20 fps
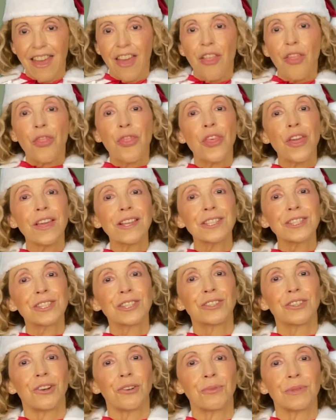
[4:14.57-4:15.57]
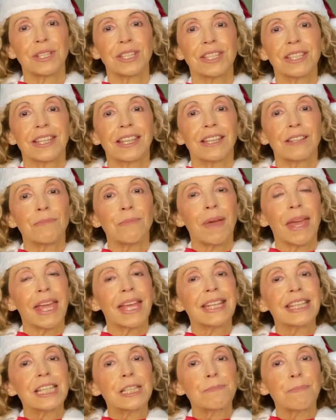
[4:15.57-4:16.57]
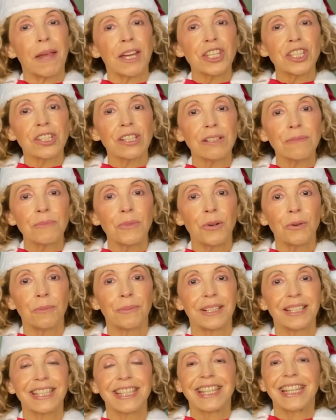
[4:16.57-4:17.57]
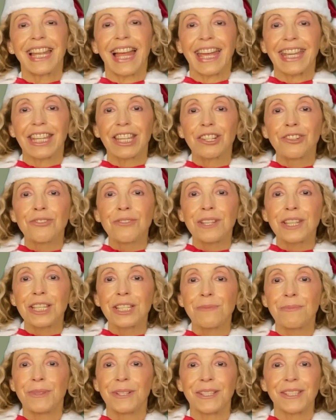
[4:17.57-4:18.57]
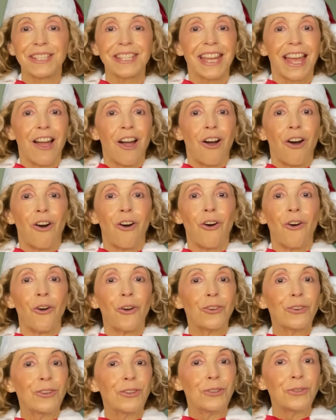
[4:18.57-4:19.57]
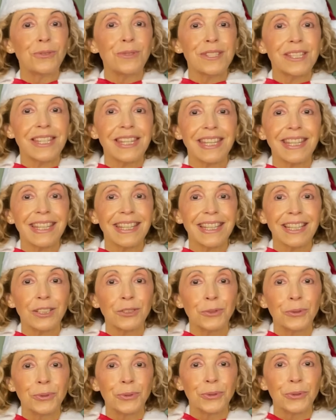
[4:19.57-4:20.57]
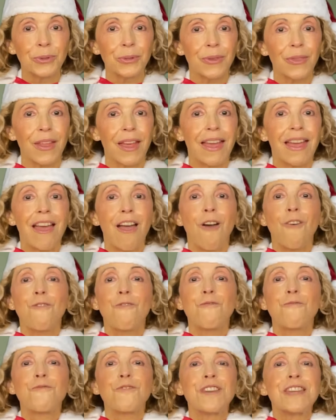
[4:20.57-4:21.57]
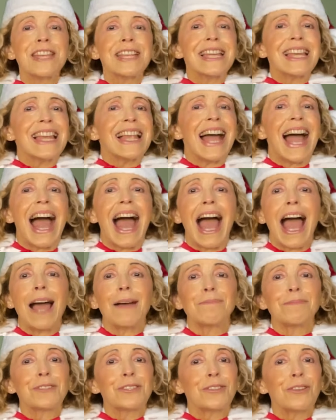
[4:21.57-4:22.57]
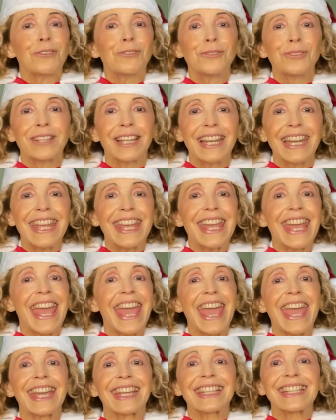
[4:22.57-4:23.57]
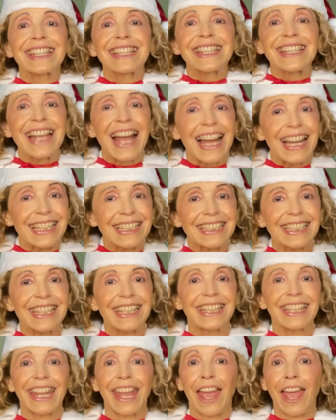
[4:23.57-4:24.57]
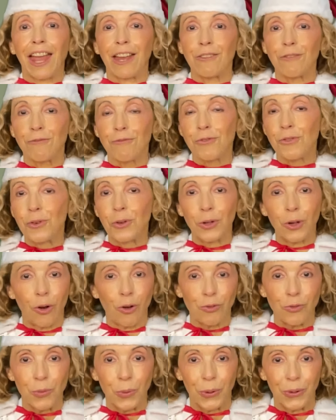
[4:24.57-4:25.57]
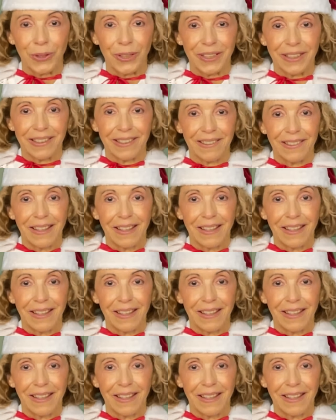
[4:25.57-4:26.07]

These stories can make special moments like Christmas or losing a tooth feel absolutely excited and full of wonder.